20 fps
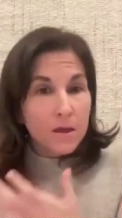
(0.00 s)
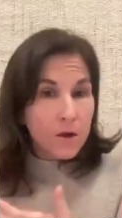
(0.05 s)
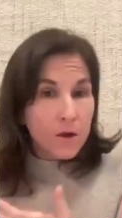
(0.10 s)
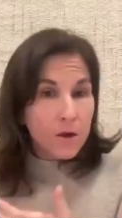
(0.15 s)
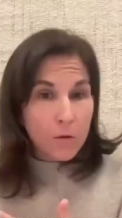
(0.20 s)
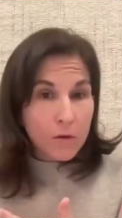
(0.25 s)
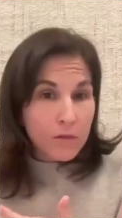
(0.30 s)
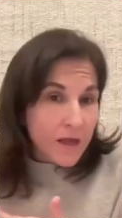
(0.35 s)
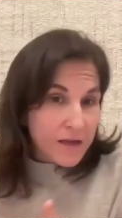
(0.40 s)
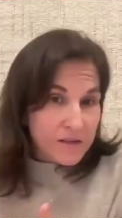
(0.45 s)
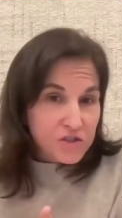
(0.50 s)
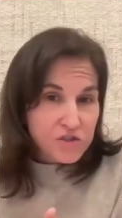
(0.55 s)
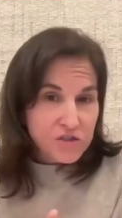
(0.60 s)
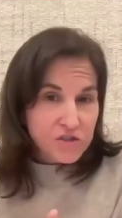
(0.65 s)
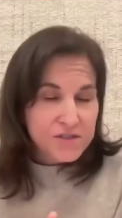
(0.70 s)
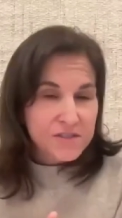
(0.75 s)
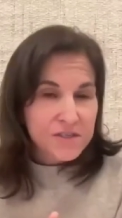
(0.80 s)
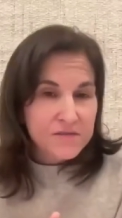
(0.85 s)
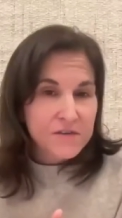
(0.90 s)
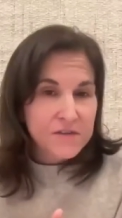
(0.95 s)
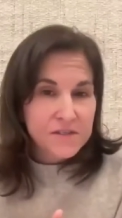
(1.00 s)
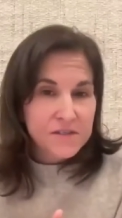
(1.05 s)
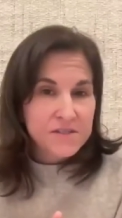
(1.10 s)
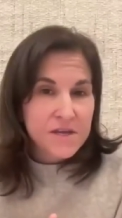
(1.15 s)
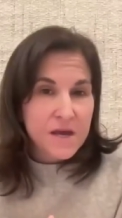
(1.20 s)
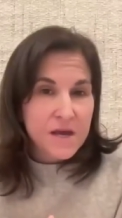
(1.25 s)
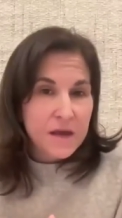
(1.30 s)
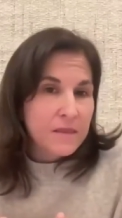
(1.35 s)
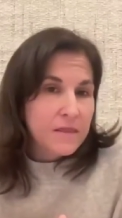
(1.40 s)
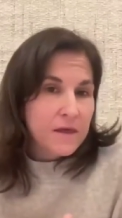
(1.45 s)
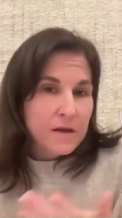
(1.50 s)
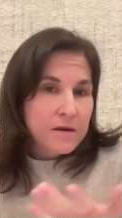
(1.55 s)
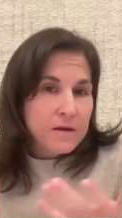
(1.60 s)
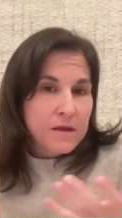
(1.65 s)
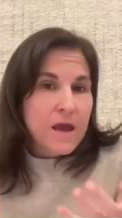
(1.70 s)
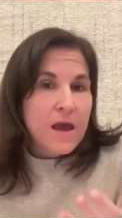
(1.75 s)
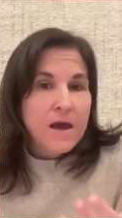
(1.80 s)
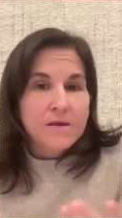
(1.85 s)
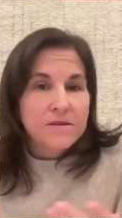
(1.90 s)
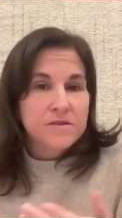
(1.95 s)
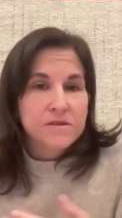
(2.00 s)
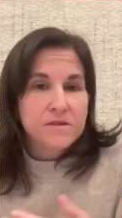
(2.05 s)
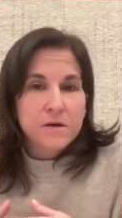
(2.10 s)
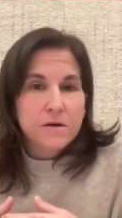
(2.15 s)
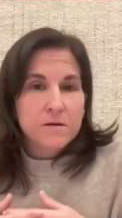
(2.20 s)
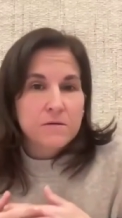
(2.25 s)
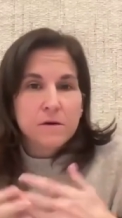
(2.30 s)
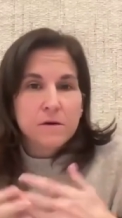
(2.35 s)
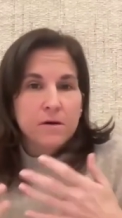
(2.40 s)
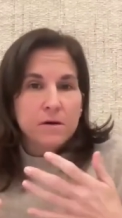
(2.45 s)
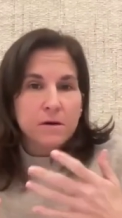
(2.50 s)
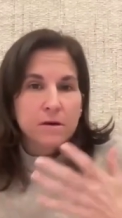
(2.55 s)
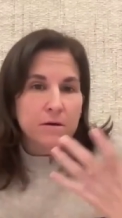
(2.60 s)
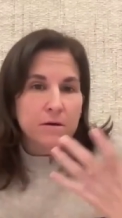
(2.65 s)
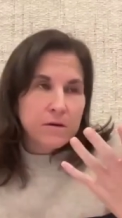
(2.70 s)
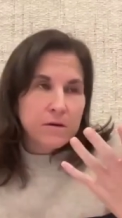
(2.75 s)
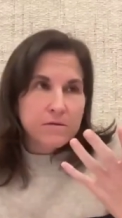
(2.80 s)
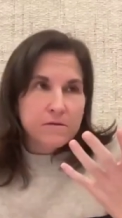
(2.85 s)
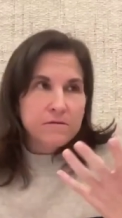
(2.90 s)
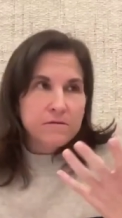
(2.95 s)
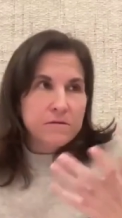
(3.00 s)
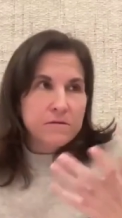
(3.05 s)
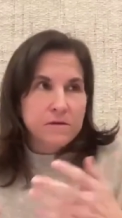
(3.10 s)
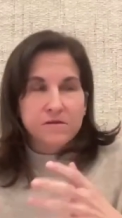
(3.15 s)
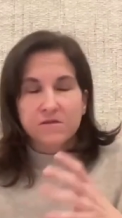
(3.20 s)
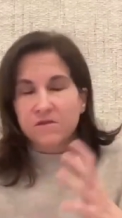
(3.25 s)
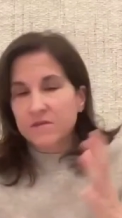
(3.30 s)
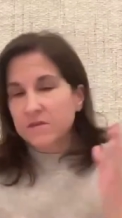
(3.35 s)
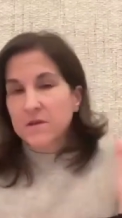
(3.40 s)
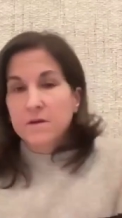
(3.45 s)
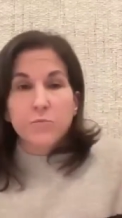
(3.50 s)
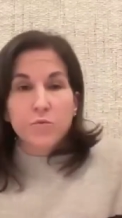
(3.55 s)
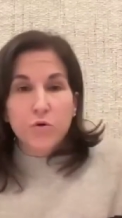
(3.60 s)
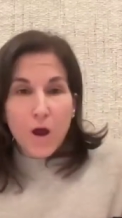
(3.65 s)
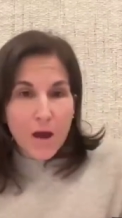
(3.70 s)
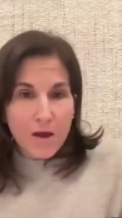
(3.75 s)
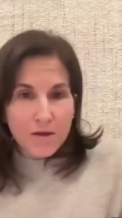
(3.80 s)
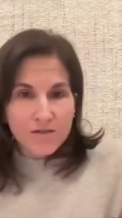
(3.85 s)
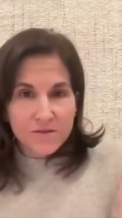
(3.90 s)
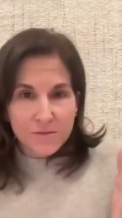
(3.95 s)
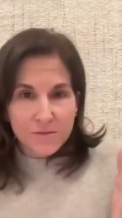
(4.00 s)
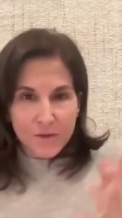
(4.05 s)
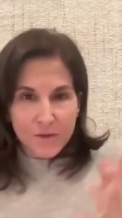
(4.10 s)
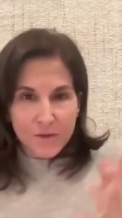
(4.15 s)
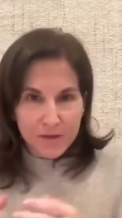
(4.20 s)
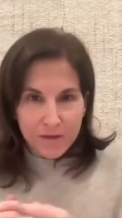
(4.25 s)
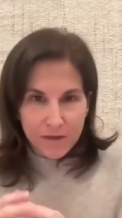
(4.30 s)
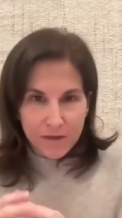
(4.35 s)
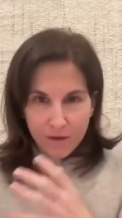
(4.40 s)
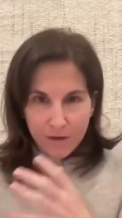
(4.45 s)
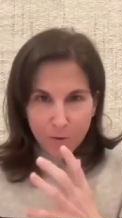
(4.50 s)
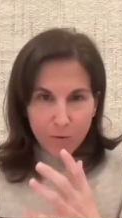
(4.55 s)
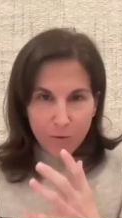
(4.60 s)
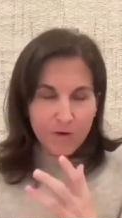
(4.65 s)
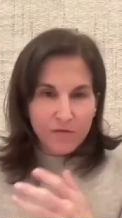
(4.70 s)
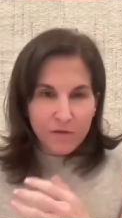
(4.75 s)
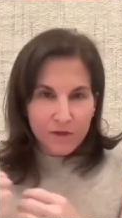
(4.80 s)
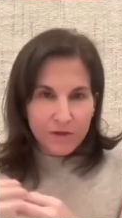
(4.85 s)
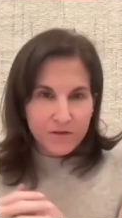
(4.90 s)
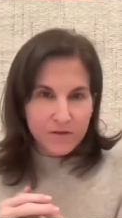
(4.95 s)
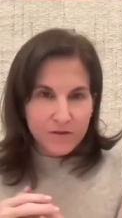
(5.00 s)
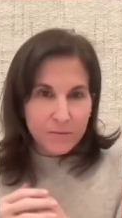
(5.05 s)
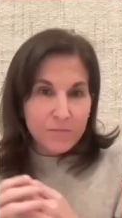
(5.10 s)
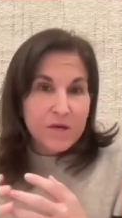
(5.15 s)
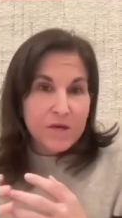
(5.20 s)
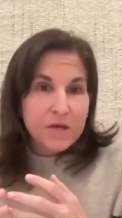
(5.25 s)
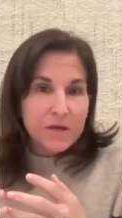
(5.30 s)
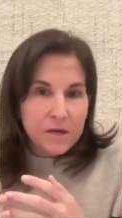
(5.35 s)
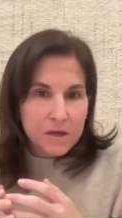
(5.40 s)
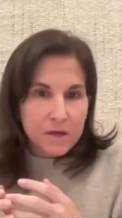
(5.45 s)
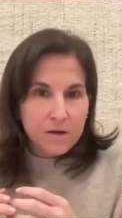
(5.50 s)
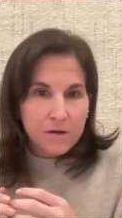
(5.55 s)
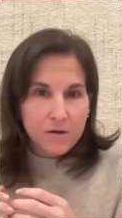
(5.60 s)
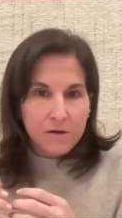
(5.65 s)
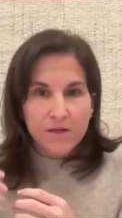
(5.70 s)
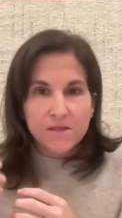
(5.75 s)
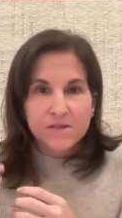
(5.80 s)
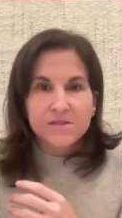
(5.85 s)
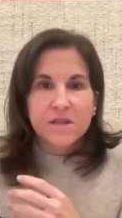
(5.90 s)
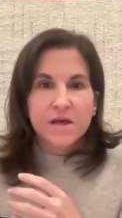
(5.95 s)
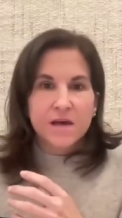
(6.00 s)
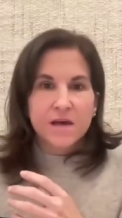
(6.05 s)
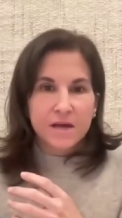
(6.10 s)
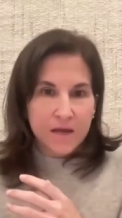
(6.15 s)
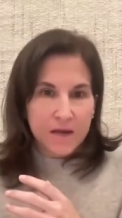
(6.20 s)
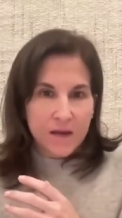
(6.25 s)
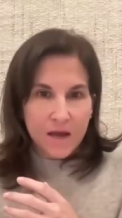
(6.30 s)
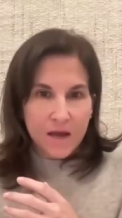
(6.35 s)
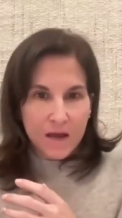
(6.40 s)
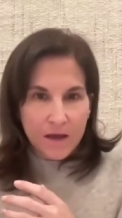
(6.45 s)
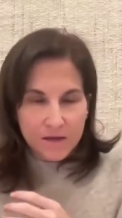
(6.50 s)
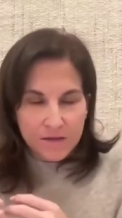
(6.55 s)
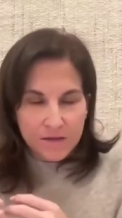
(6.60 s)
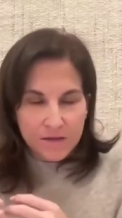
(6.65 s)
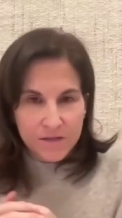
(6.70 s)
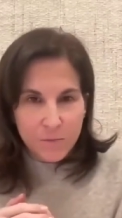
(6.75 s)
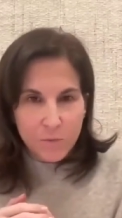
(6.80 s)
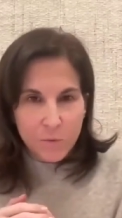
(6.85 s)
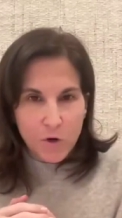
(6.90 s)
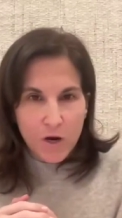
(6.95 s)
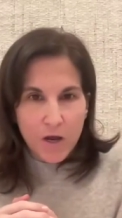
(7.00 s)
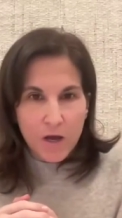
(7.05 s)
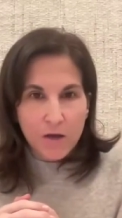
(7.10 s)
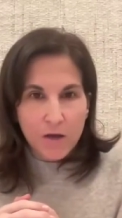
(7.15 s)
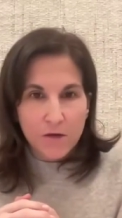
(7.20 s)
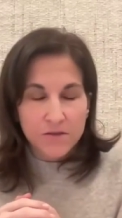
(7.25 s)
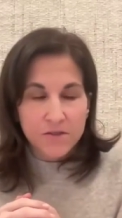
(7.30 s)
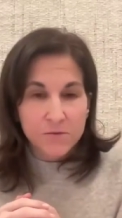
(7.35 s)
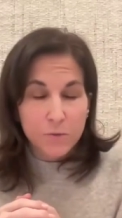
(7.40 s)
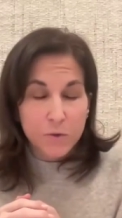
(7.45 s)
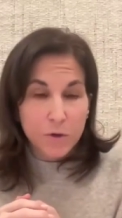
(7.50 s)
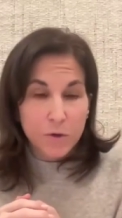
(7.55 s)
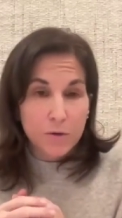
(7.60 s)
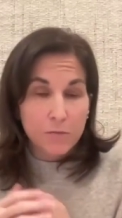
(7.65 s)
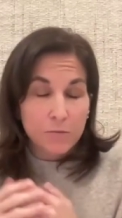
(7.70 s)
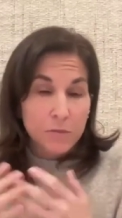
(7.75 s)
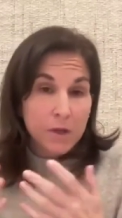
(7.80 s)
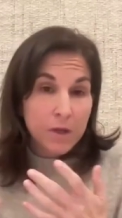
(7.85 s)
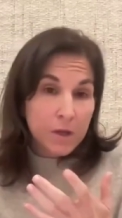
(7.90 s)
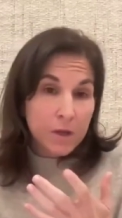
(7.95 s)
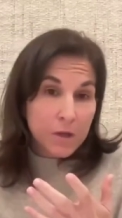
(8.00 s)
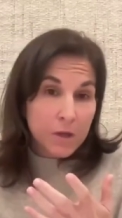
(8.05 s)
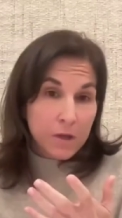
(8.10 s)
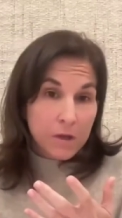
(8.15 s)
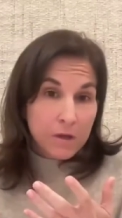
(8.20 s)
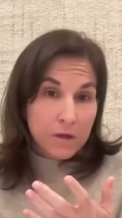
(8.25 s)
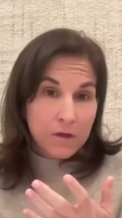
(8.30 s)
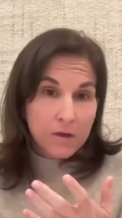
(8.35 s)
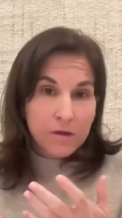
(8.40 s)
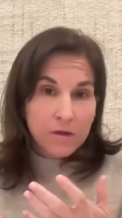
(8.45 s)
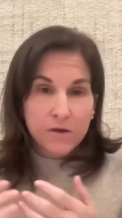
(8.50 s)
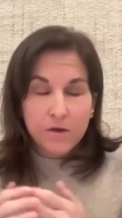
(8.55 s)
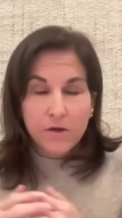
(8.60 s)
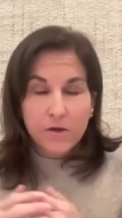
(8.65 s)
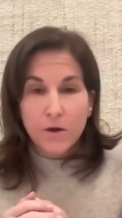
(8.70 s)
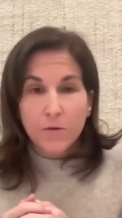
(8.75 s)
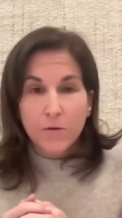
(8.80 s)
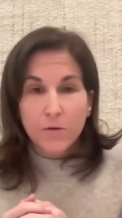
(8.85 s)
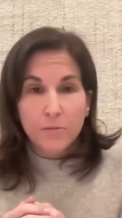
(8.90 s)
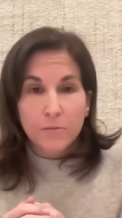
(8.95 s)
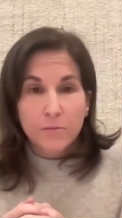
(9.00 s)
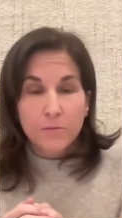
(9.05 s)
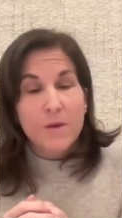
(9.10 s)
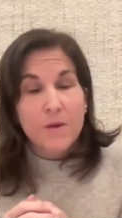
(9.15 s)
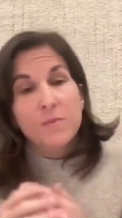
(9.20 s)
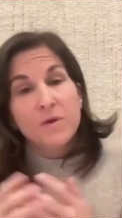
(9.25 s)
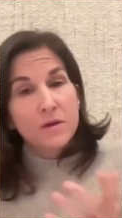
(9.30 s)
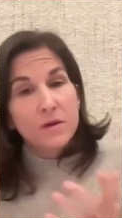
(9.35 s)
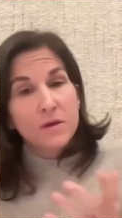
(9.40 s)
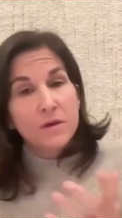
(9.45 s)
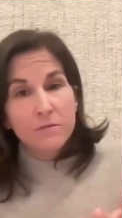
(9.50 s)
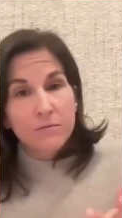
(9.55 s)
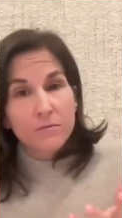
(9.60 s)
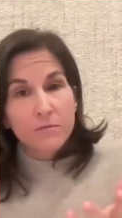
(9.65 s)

let's just even say that, yes, it's the approximately equivalent. A B here is like an A somewhere else. Well, maybe